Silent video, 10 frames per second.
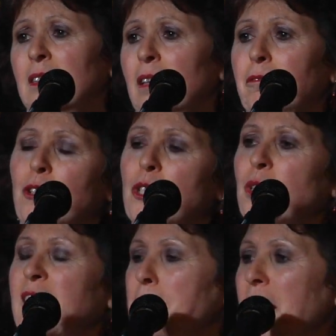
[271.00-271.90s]
I'm forced to
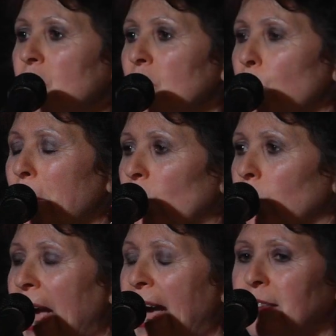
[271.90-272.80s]
take matters into my own
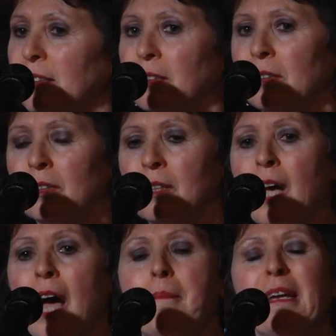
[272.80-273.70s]
hand.
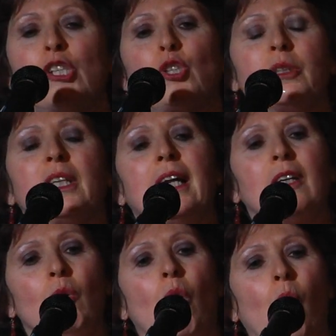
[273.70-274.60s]
I make sure that I
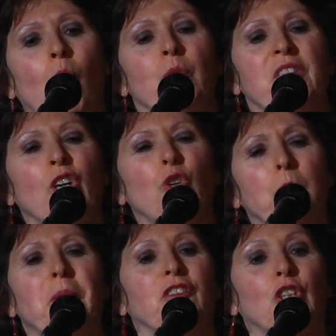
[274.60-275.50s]
go home with a
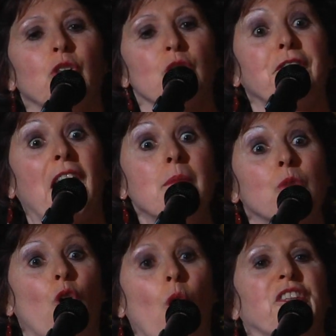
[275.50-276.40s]
group of girls. If I'm
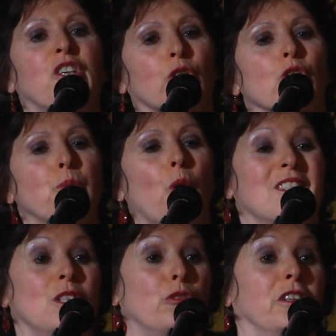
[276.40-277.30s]
with all the girls, Boaz
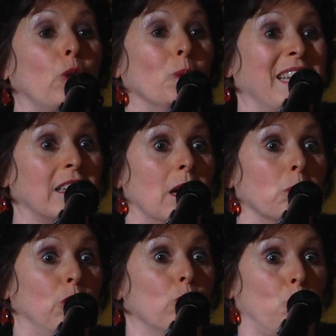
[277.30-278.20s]
and Yuval don't dare
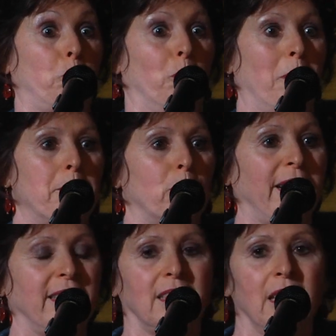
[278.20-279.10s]
come close to pull my
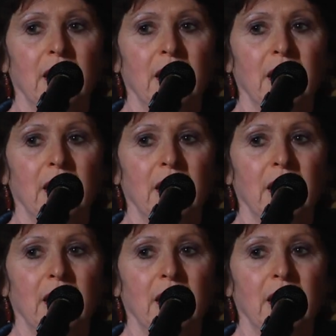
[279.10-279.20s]
braid.